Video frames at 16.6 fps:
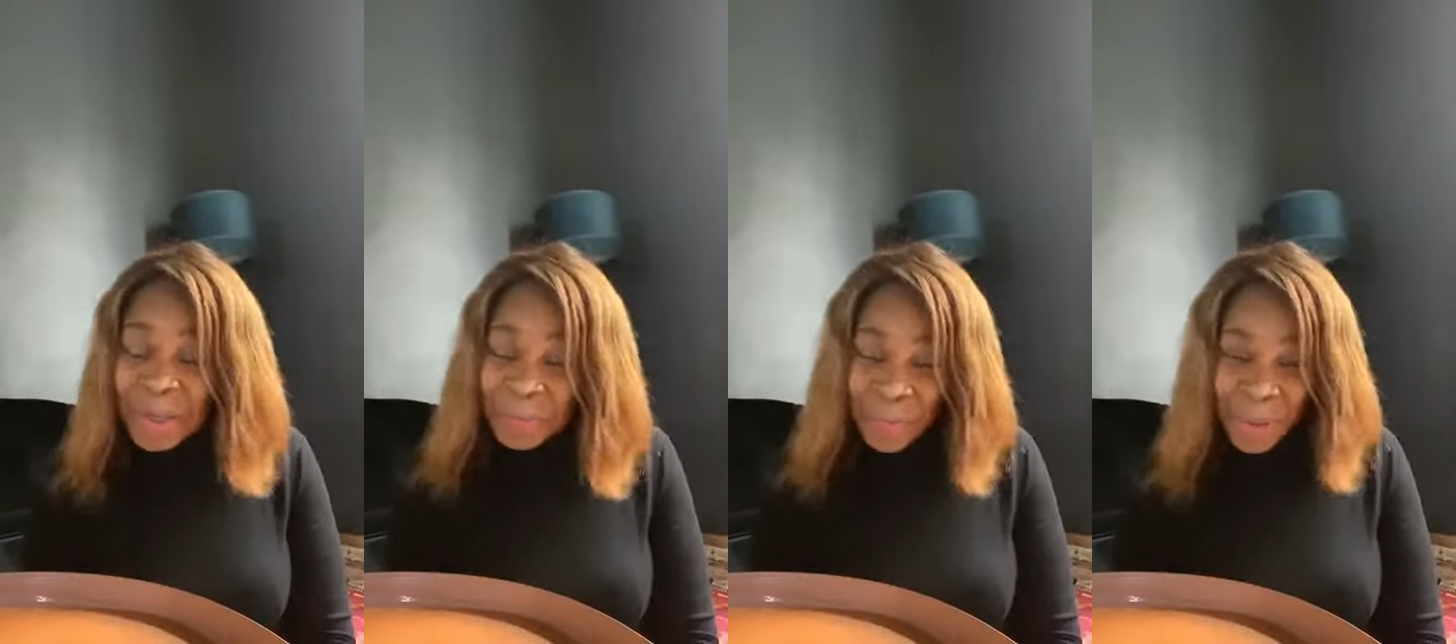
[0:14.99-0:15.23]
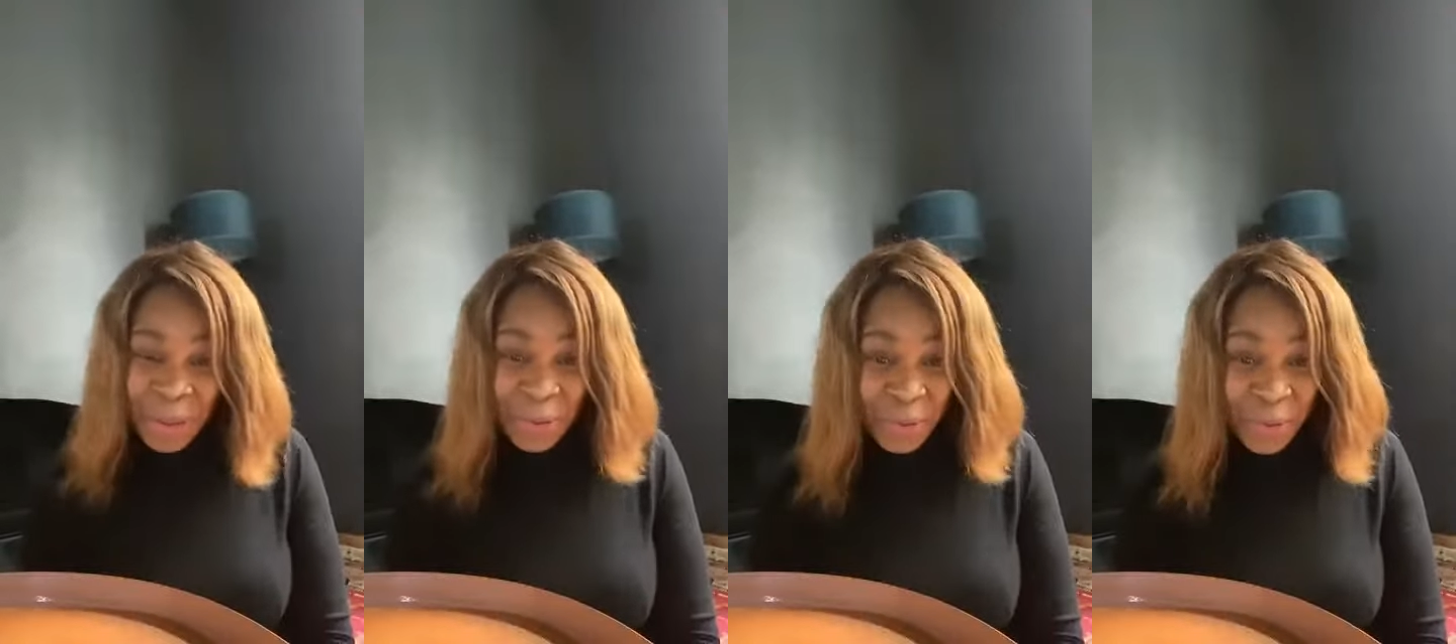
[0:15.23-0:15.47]

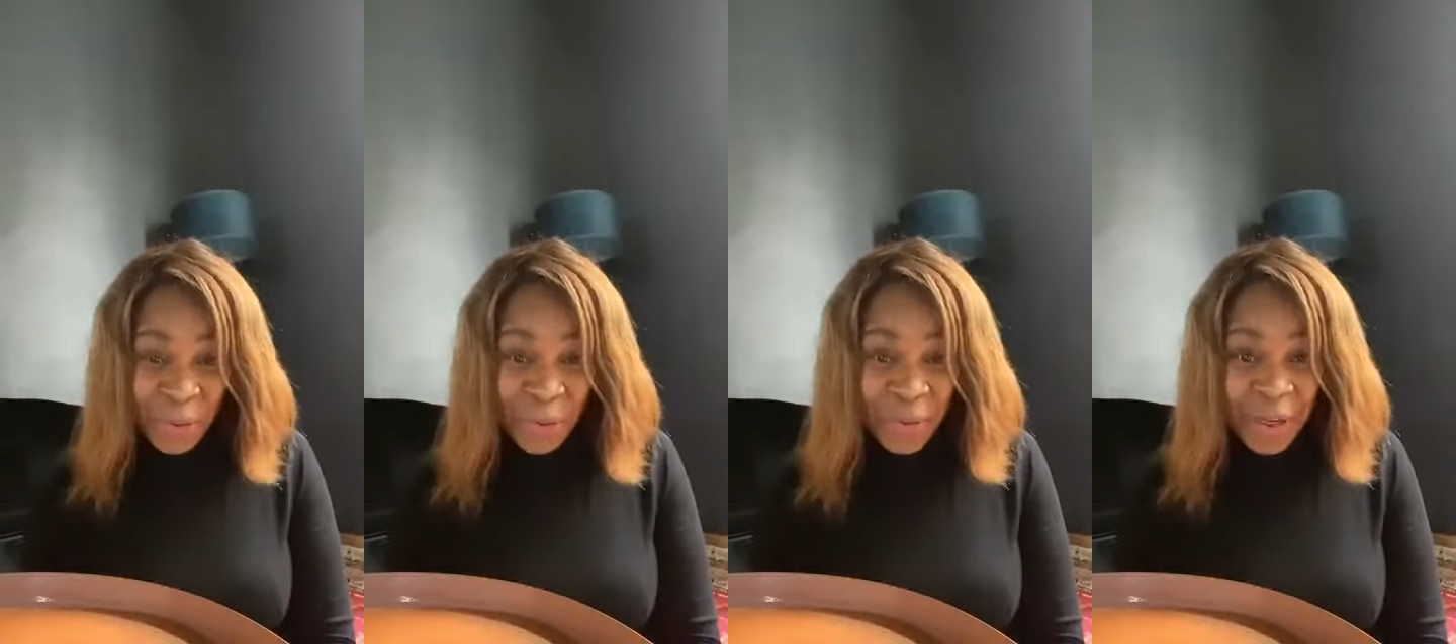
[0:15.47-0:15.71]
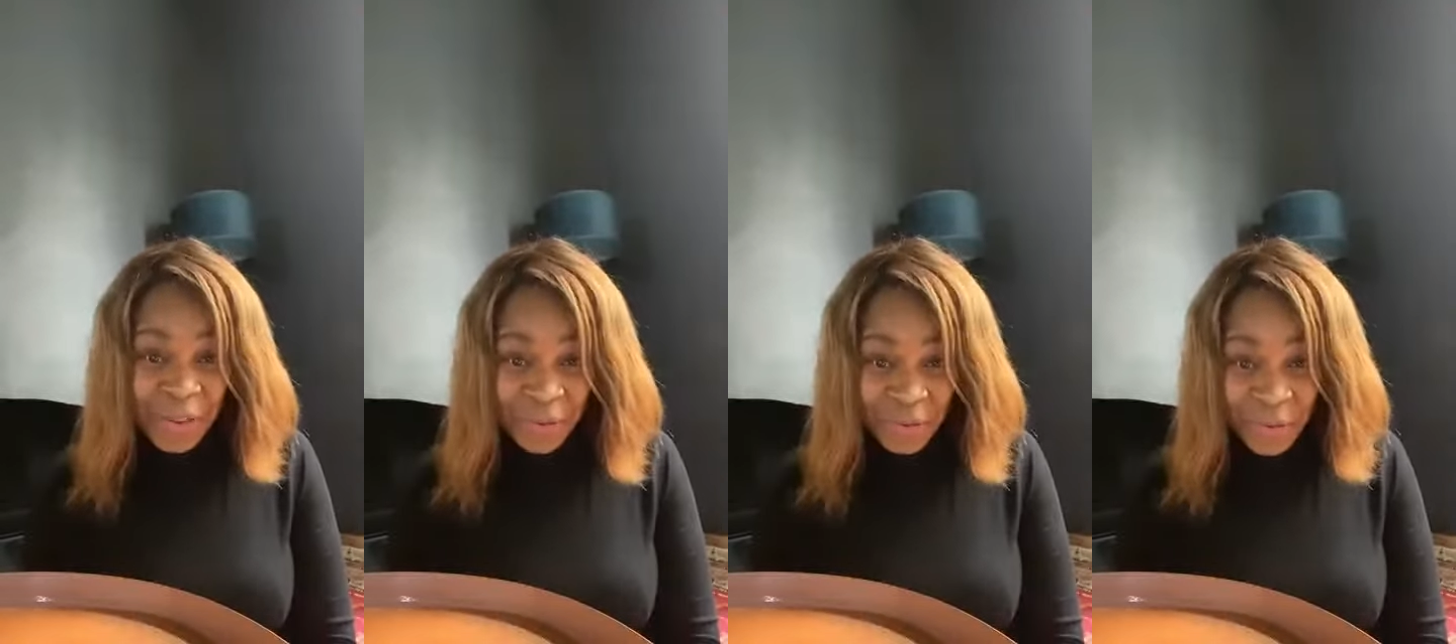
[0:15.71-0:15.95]
but you're not
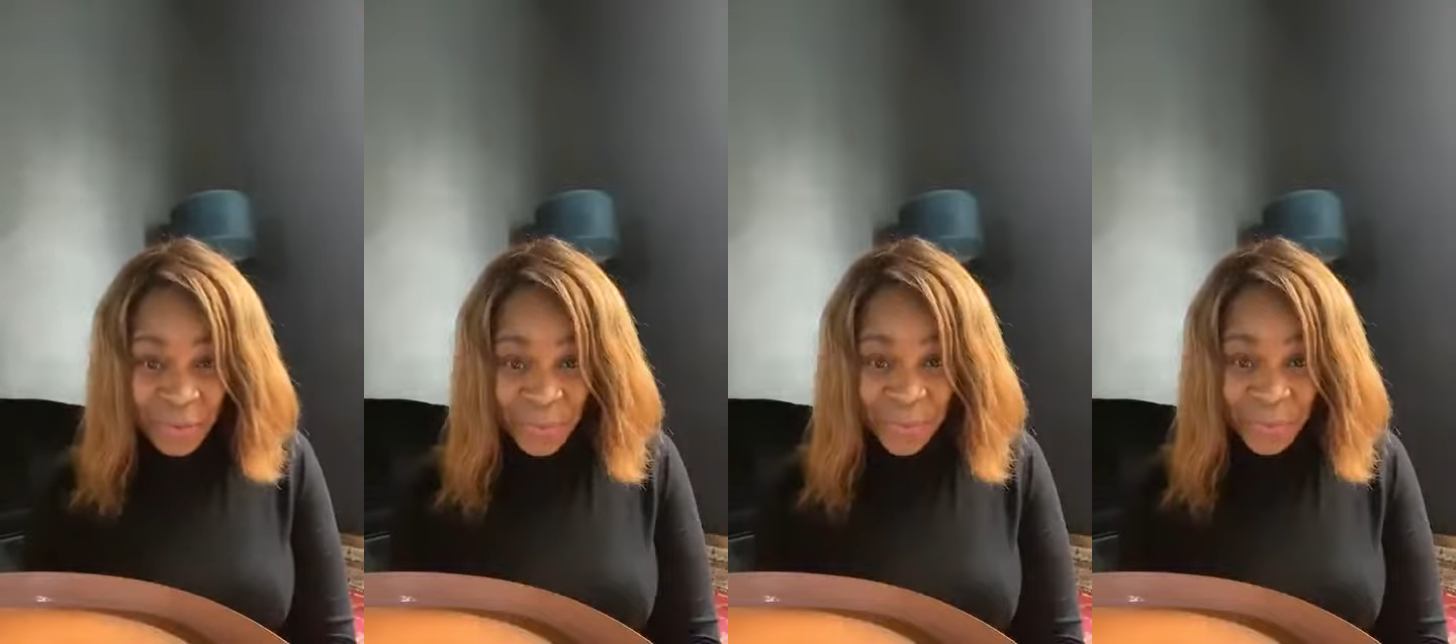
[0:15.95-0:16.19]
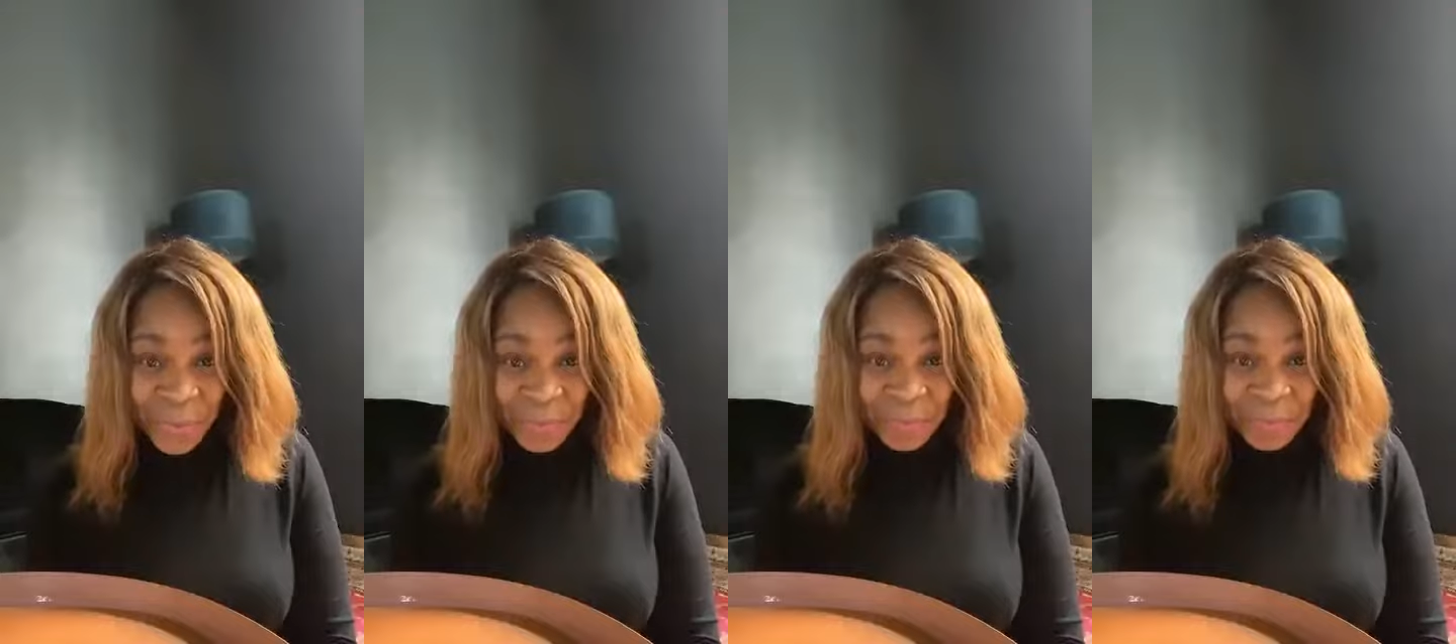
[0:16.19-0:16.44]
quite sure.